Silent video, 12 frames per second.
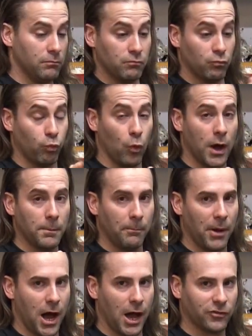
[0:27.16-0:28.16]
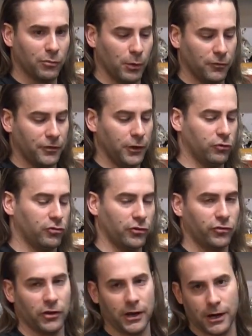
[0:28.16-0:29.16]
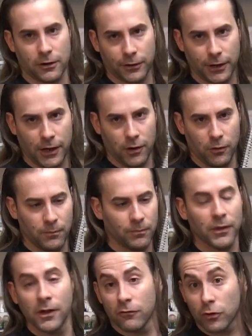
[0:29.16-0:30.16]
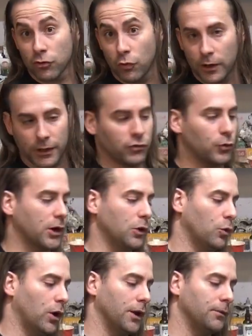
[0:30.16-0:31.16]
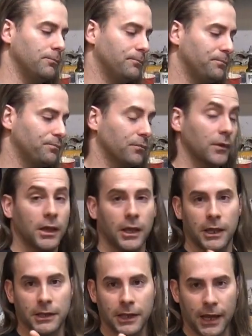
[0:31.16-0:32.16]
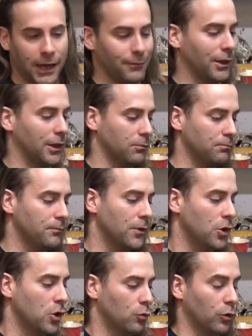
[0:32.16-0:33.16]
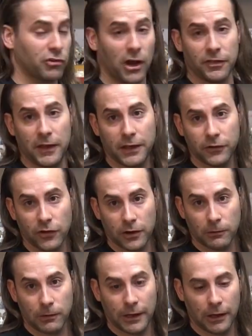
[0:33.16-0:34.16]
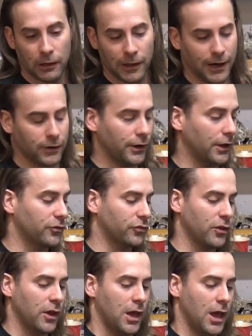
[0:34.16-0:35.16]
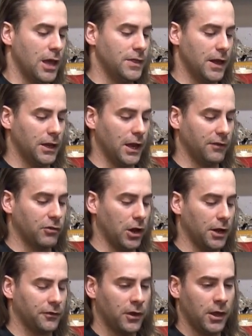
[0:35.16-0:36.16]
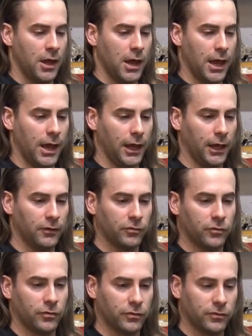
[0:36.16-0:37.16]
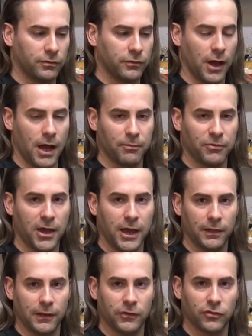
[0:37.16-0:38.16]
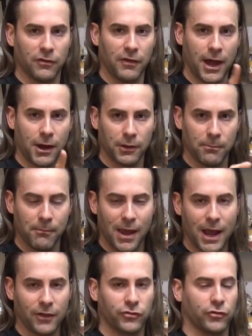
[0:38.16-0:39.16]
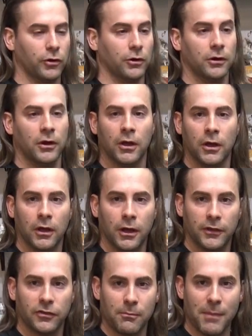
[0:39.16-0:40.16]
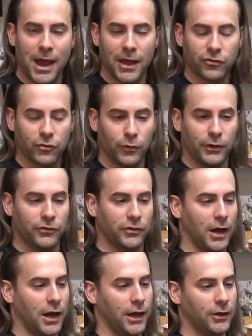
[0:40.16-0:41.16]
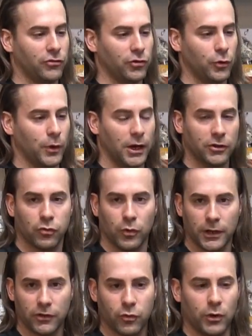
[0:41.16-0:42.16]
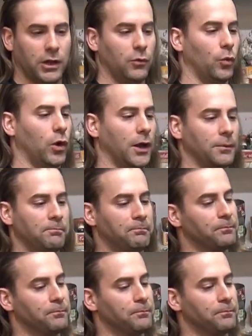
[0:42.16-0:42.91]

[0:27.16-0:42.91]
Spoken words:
one possible future scenario for 2021 in gaming, which I think is utterly hilarious. And then I've got a top 10 list of how to master. It's a Masteries guide to 2021.